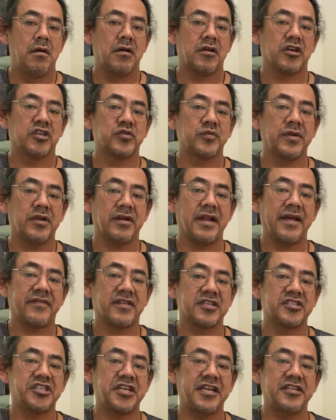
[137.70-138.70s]
because we don't have
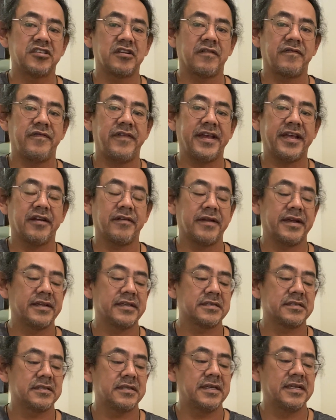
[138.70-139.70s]
to change our
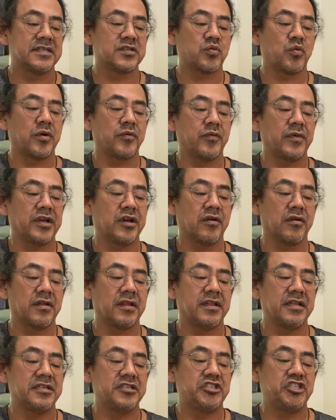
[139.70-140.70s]
fingerings. It's when we go to
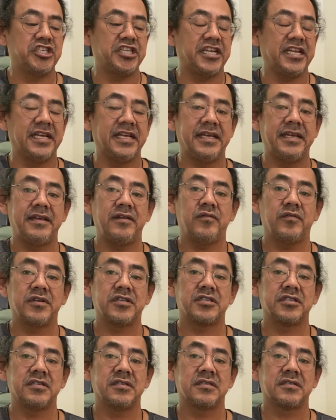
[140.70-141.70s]
the G,
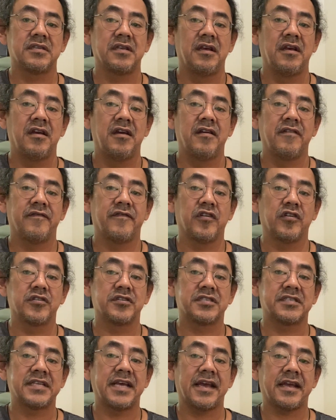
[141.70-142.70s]
which is
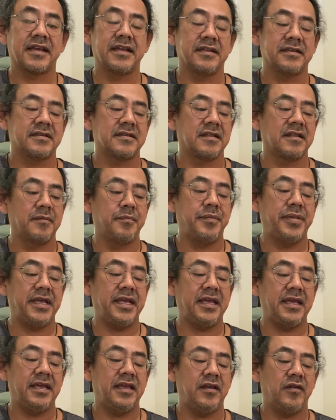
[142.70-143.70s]
first, second, to the
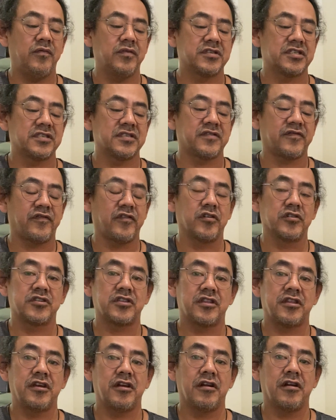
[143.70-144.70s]
B, which is first,
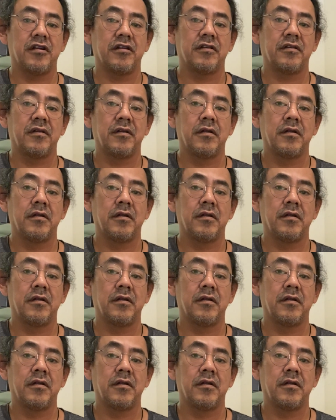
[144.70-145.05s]
third.